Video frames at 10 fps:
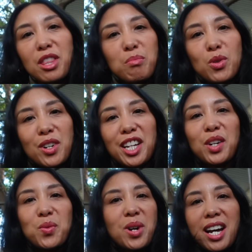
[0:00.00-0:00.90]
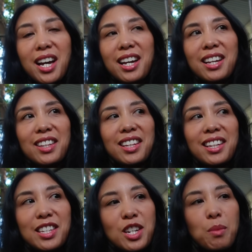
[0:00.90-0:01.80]
in the morning where
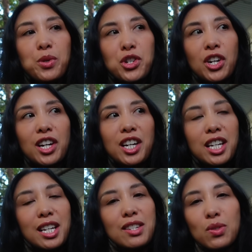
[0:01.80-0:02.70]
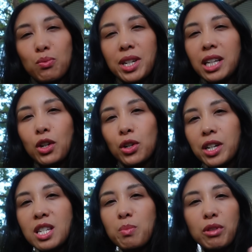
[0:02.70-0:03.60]
the temperature is really
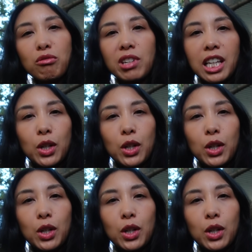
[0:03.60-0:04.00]
crisp and really